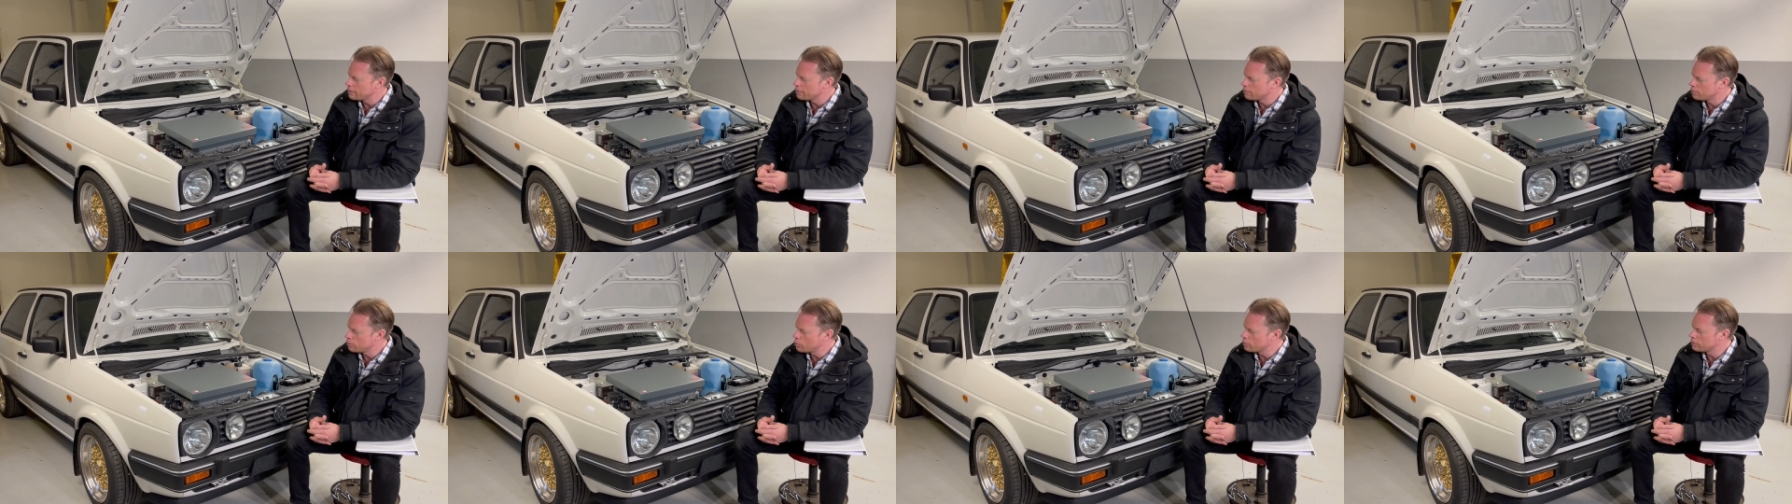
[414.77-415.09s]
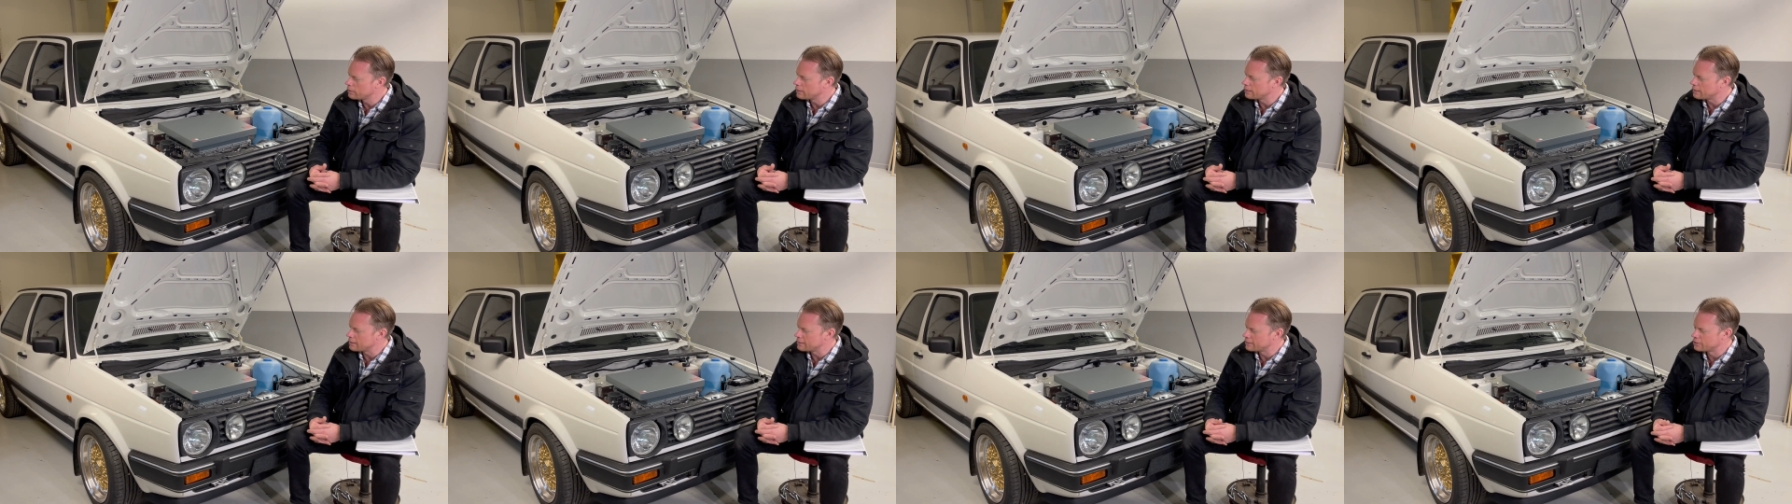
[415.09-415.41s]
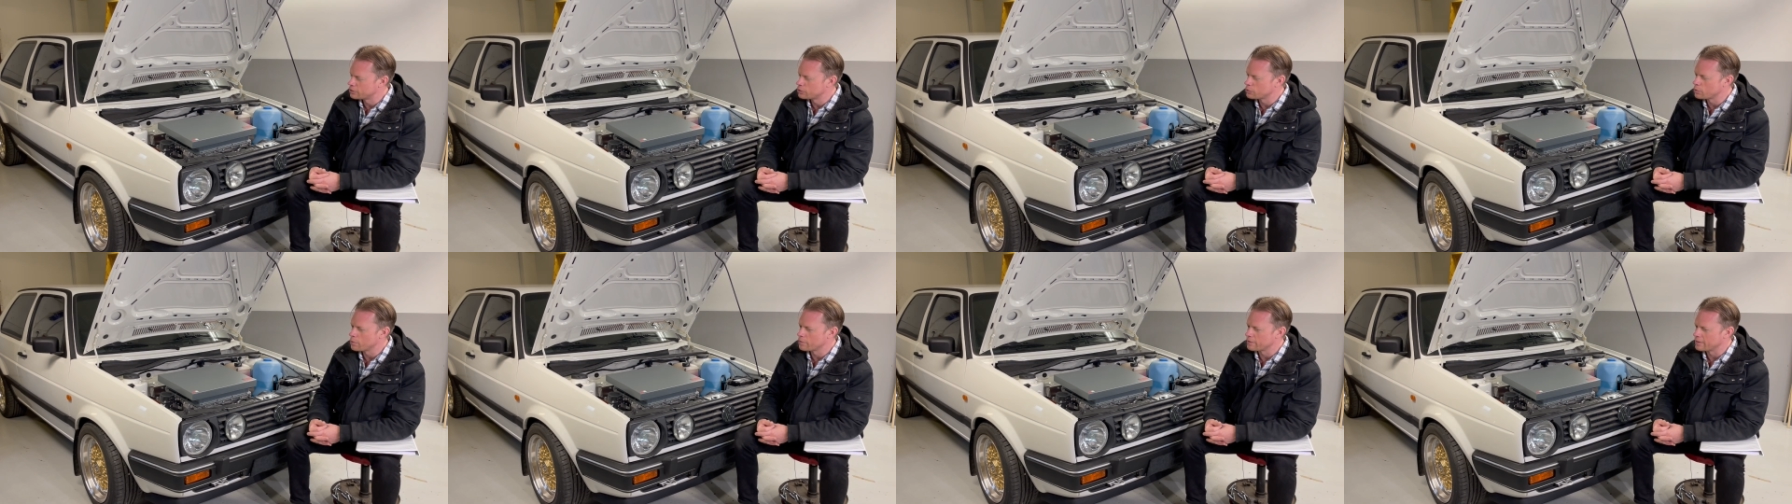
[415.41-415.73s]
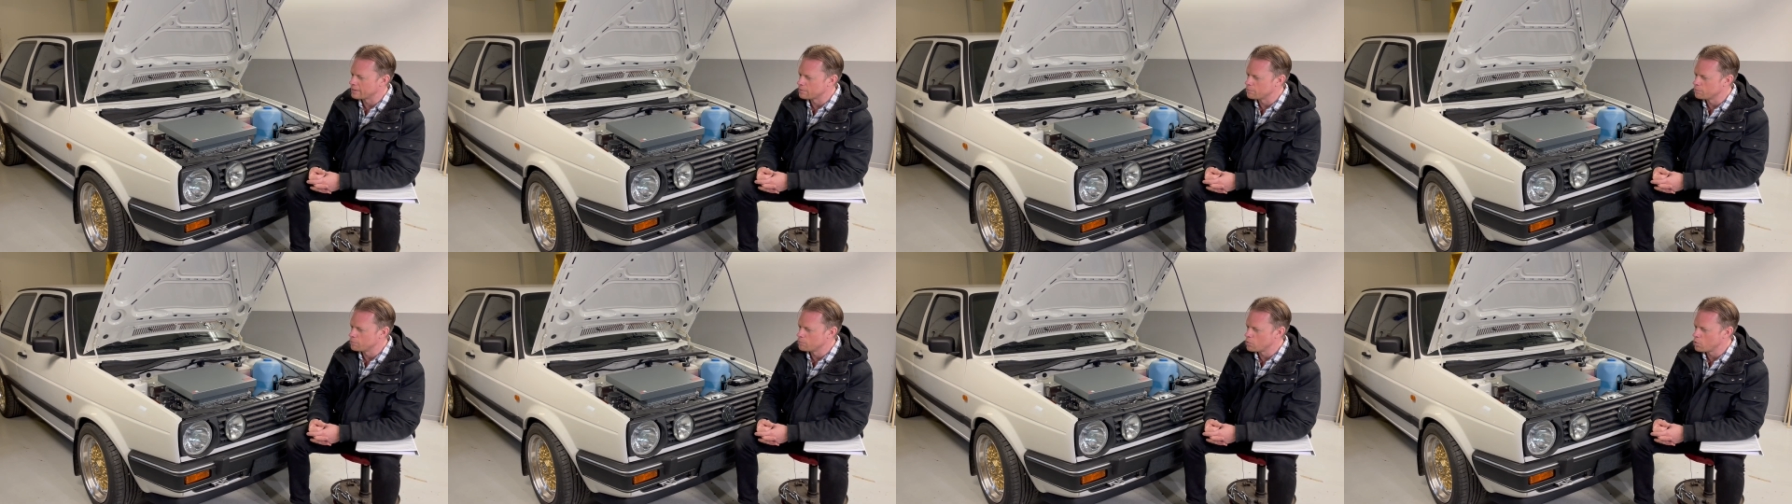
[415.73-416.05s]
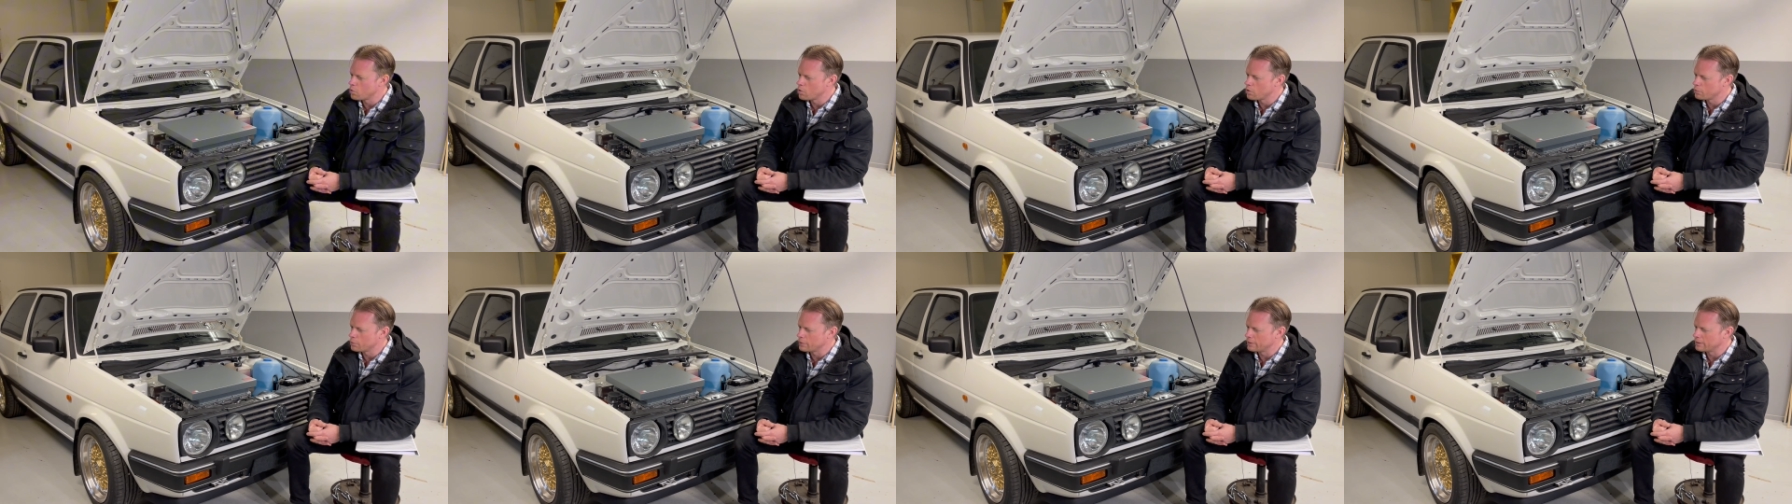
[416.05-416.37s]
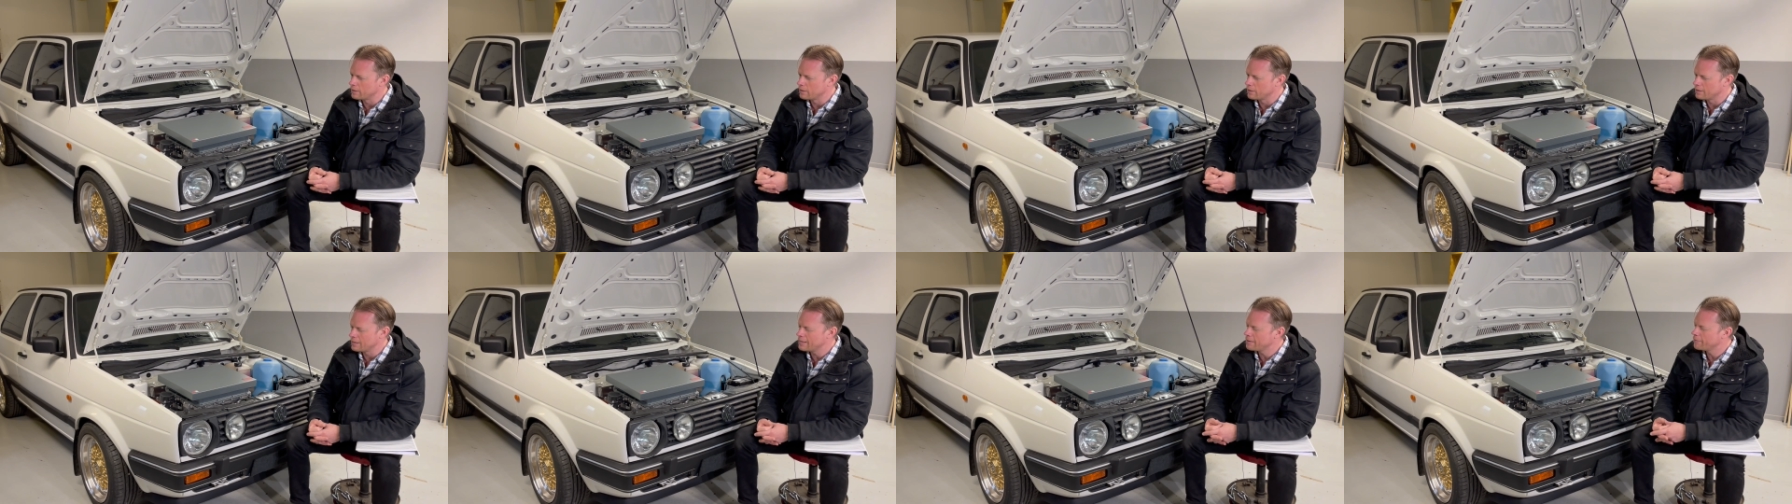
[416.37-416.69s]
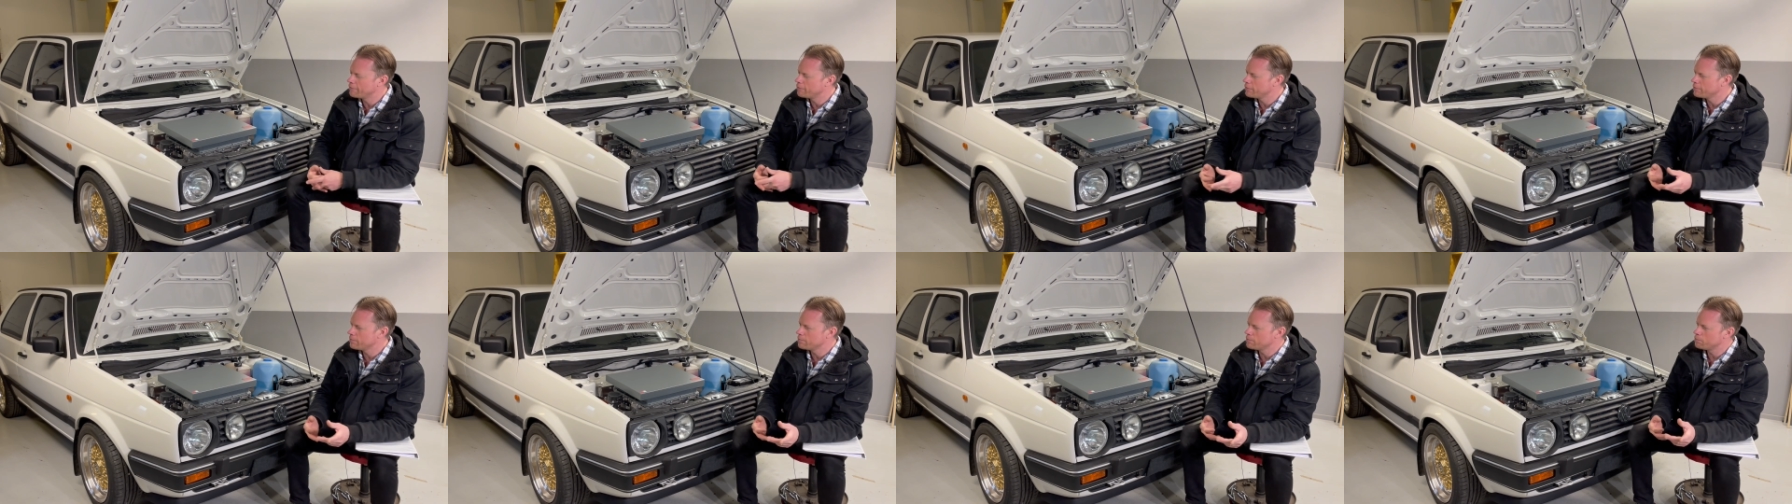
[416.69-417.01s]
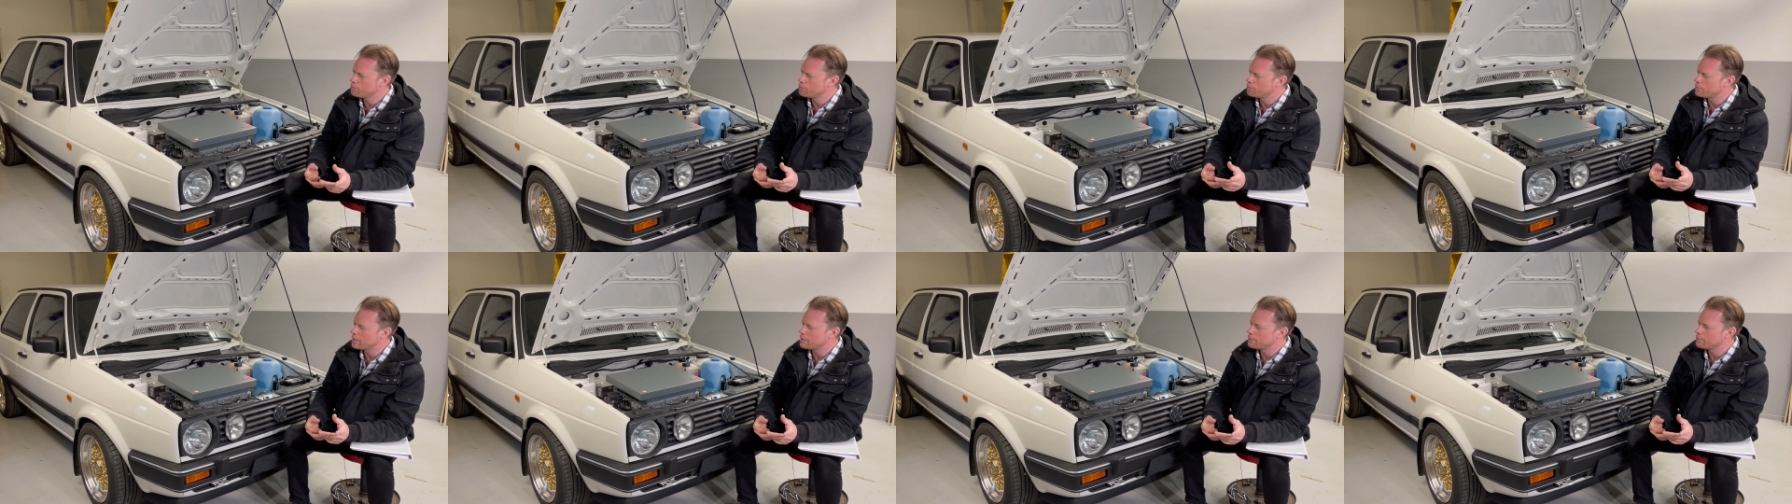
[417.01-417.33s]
I thought that I saw that more with the,